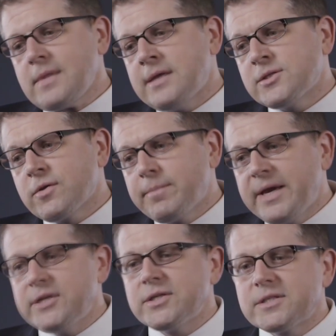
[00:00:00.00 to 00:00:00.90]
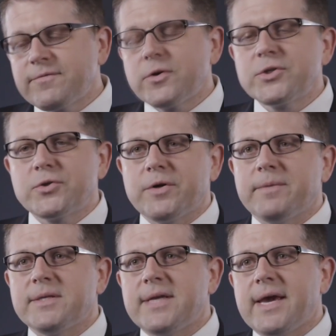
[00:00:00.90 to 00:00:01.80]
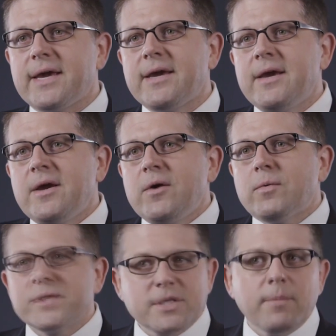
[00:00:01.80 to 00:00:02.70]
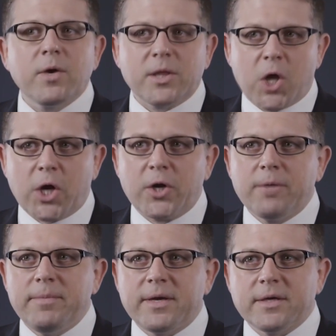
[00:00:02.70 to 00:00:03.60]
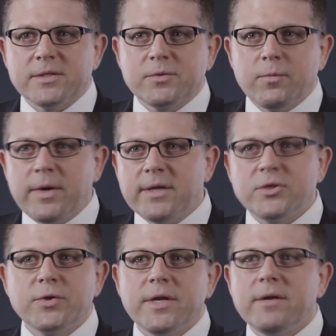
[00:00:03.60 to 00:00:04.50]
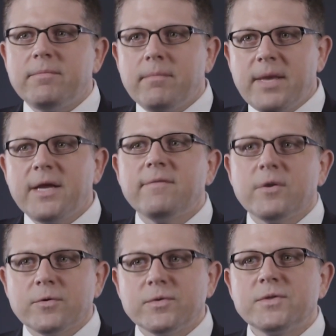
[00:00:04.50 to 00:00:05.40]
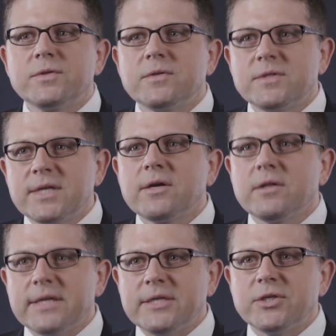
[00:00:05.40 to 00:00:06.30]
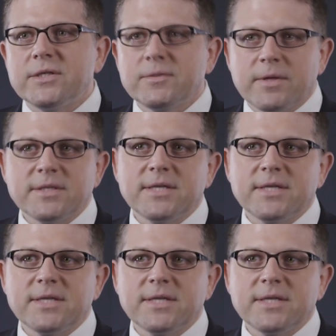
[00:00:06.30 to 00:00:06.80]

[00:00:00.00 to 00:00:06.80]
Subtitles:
And so the patient's first treatment day was somewhat longer because we had treated many of those single lesions with a